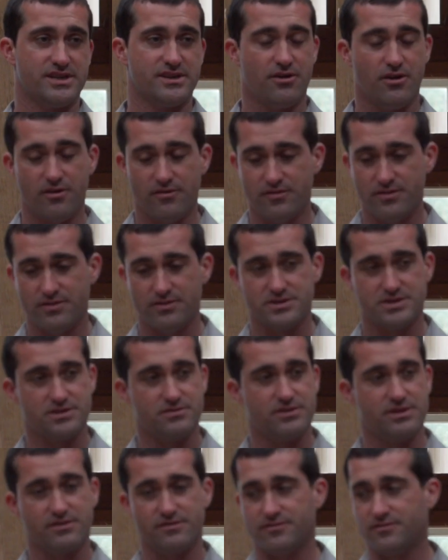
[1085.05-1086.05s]
And over those
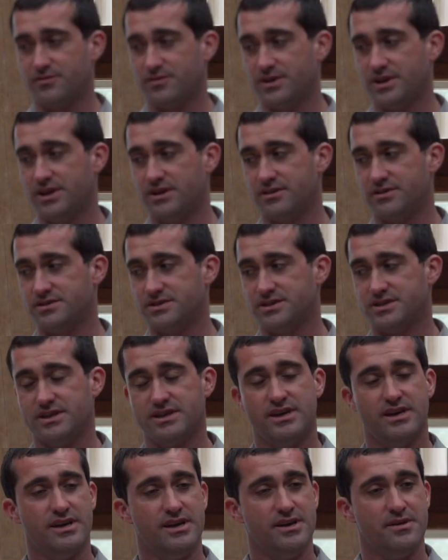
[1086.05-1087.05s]
three or four years,
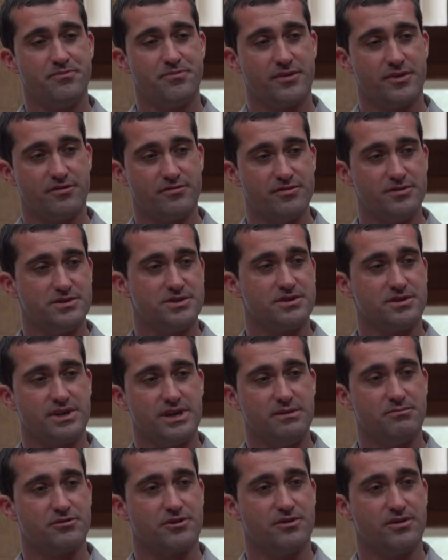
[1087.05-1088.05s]
the roots will
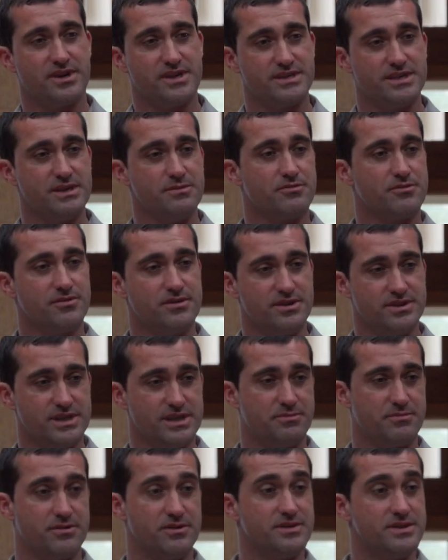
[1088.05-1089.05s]
keep growing deeper and
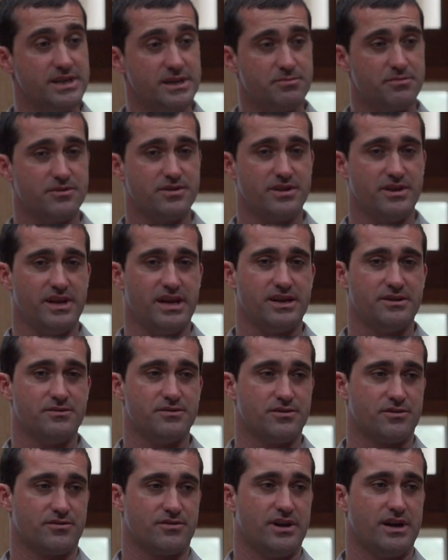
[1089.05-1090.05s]
deeper, deeper than
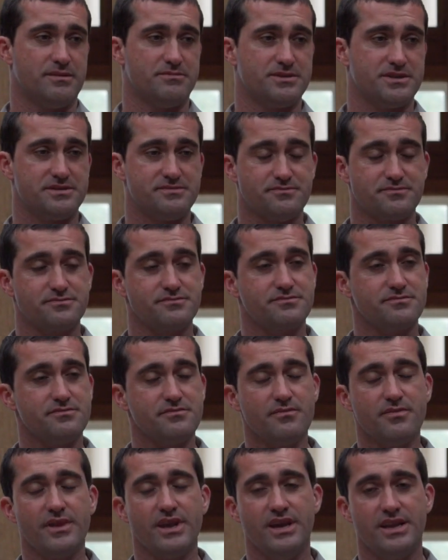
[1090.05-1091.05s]
annual crops.
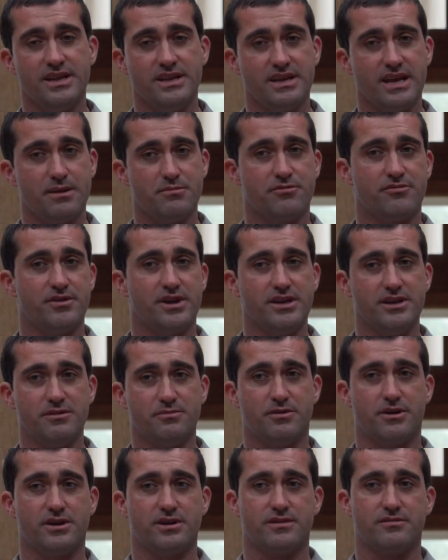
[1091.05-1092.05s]
And in that
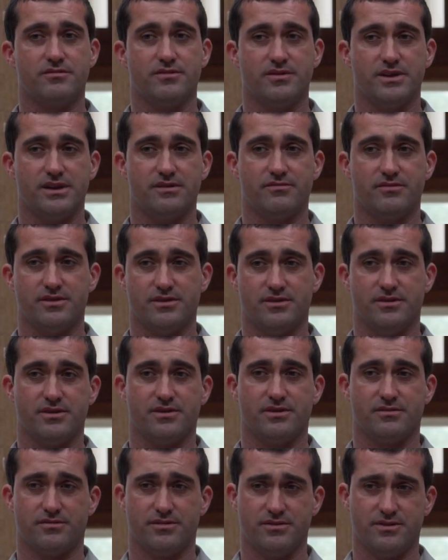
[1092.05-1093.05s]
perennial part of the
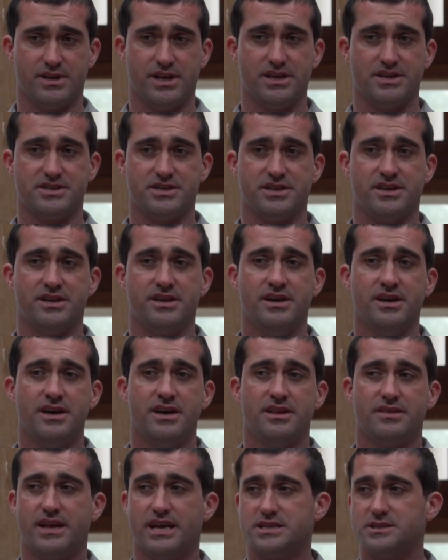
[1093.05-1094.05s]
rotation,
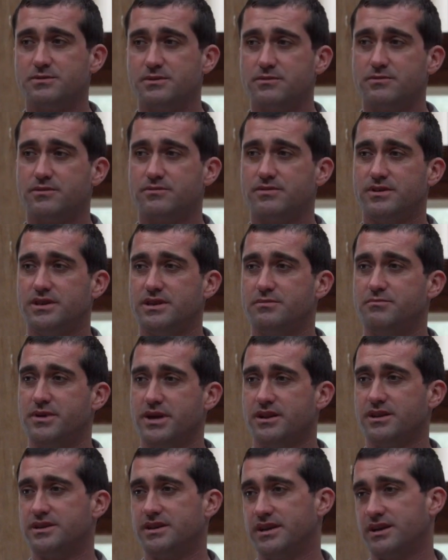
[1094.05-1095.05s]
that's when we're really
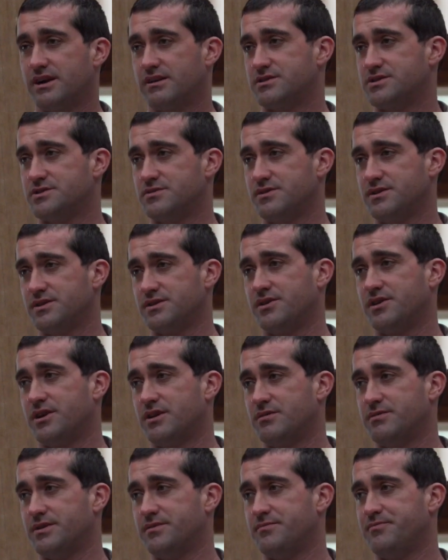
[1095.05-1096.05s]
building our soil
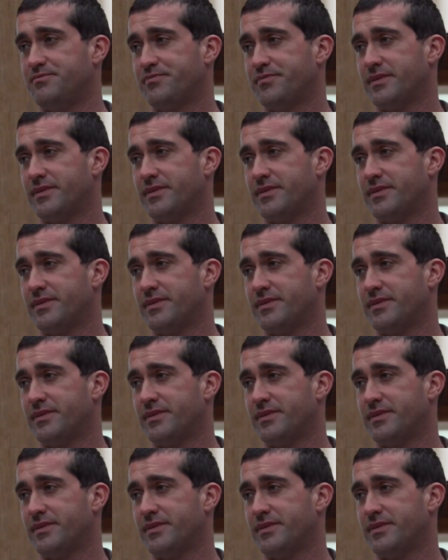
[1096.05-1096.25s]
carbon.